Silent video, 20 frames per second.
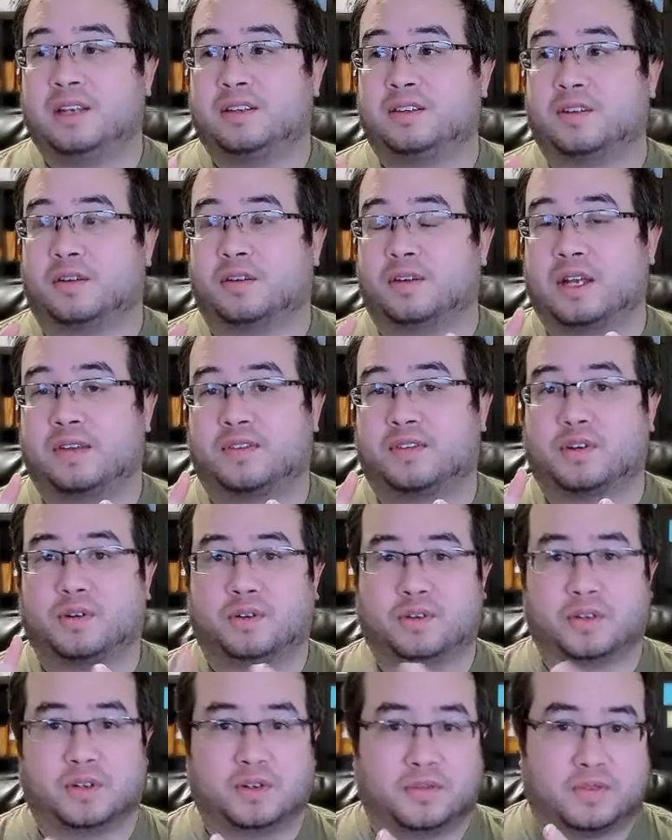don't have to go
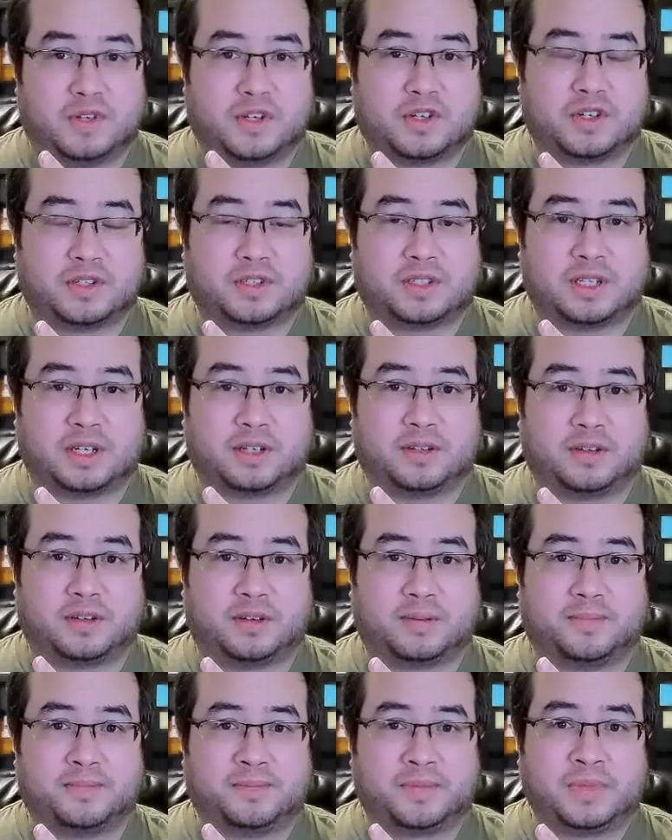into an infusion
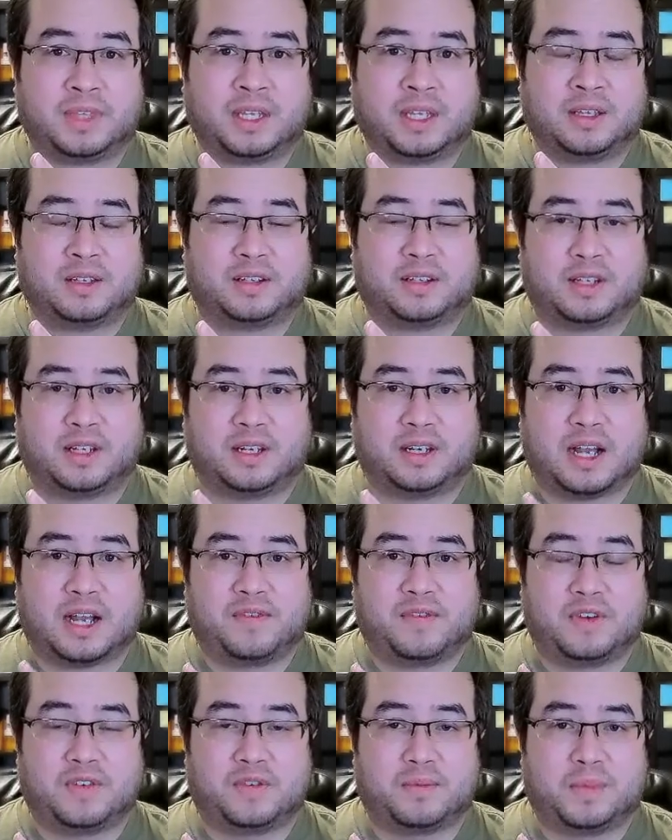center to get an
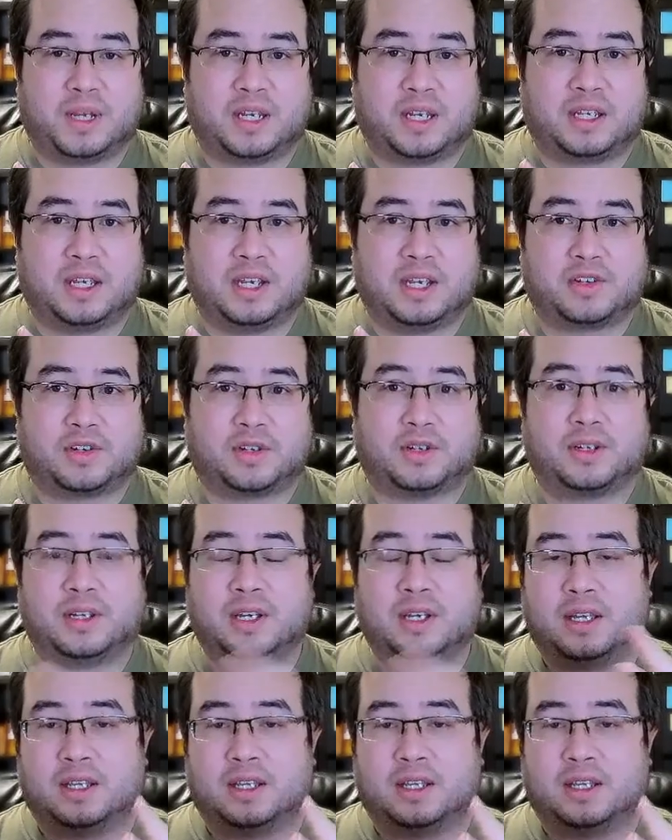IV of a medication.